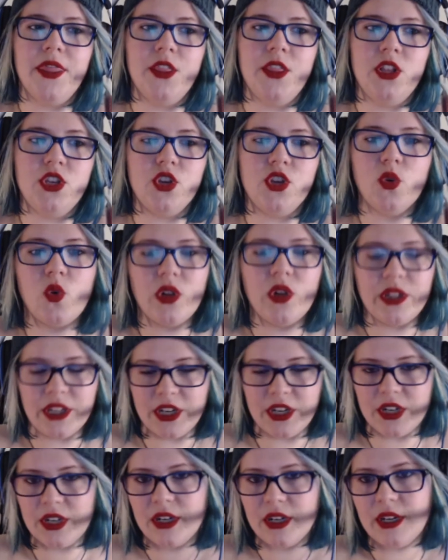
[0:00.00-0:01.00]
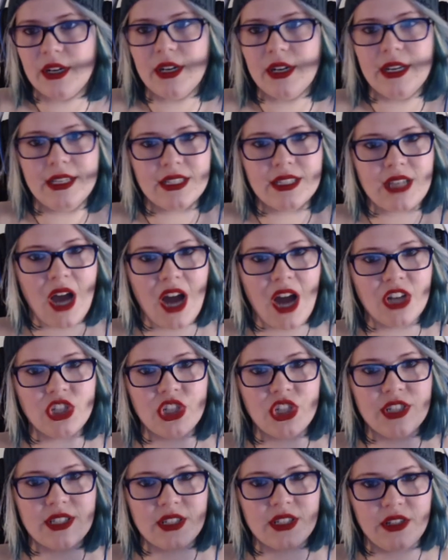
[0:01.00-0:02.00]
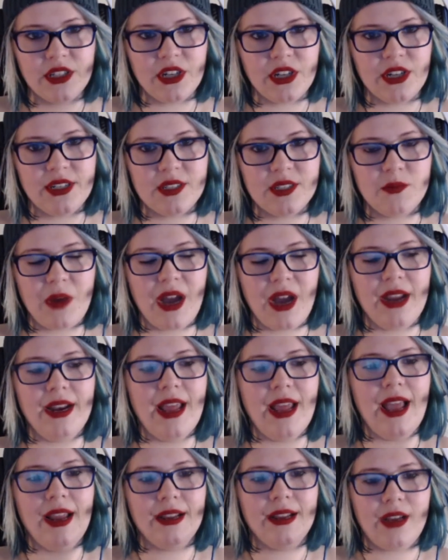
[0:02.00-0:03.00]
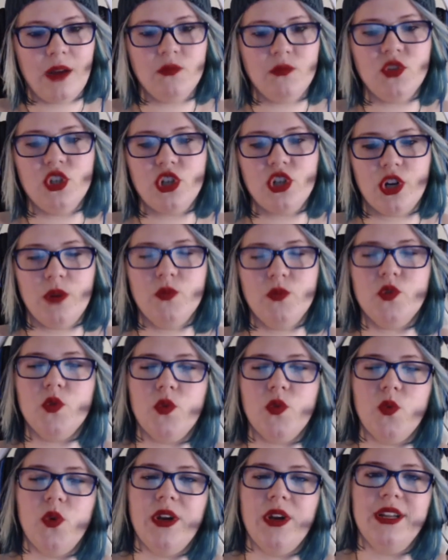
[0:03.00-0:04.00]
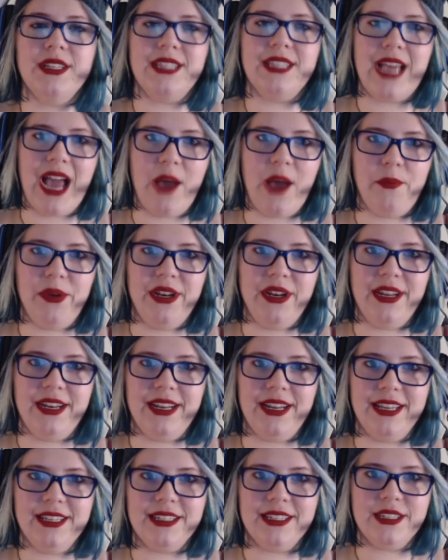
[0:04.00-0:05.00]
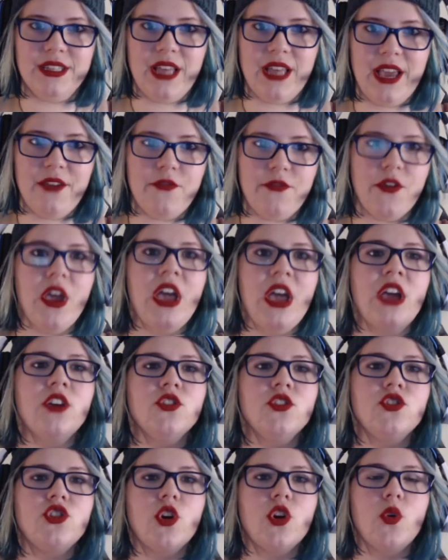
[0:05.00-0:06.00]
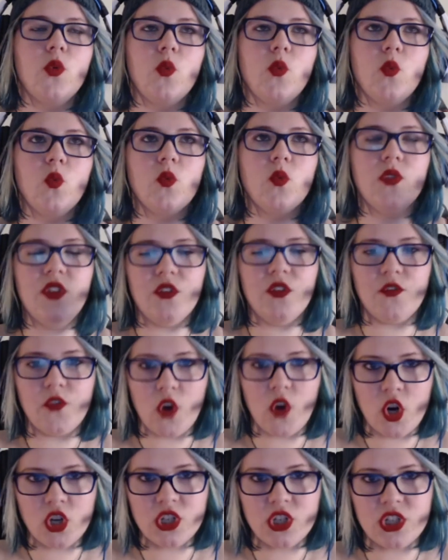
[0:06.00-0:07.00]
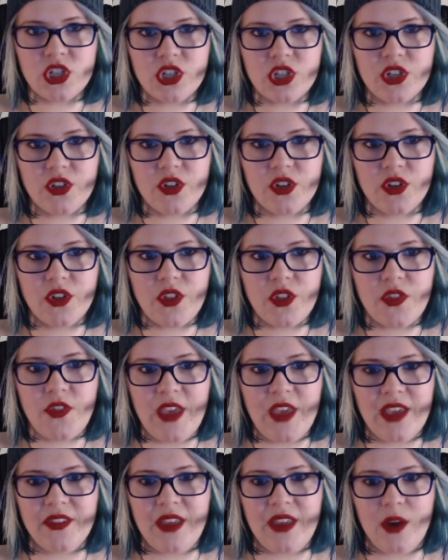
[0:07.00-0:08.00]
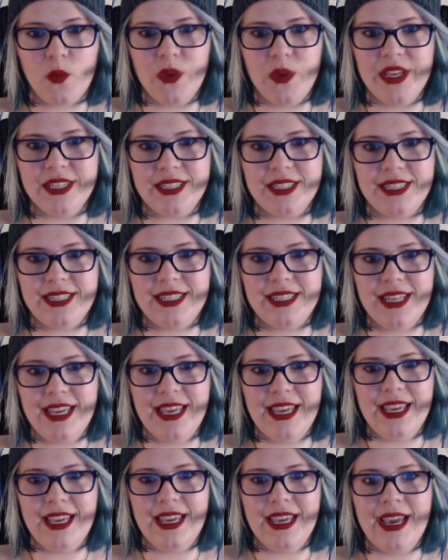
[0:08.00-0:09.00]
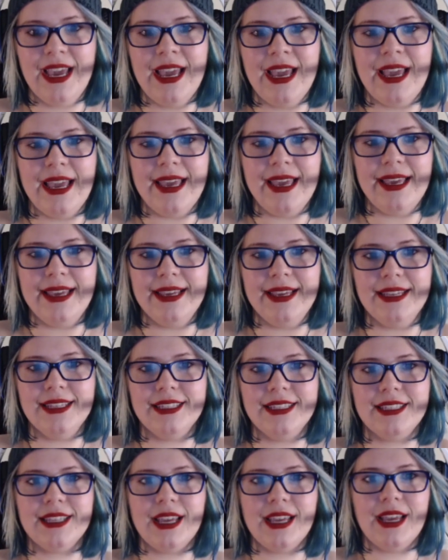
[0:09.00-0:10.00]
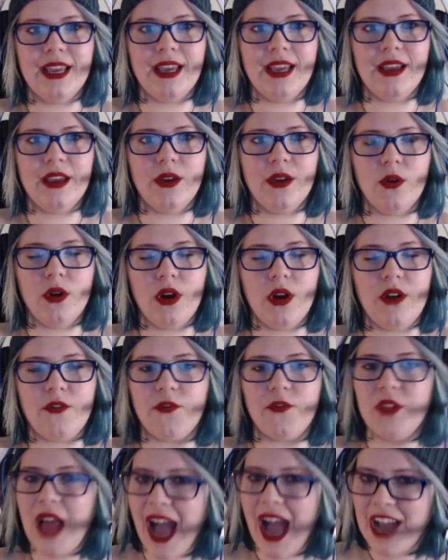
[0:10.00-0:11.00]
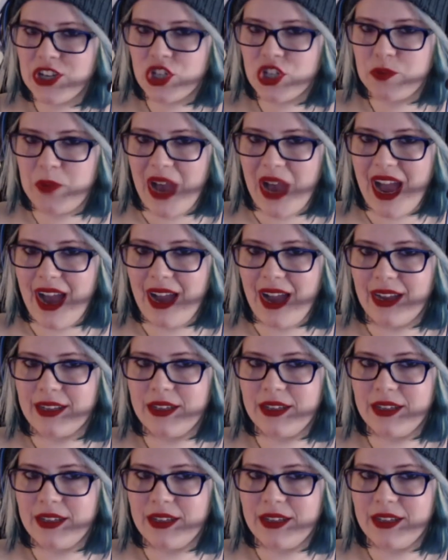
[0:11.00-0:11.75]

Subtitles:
to clear his conscience, clear his mind, and come to terms with what has happened in his life. So the first thing that we see is a flashback,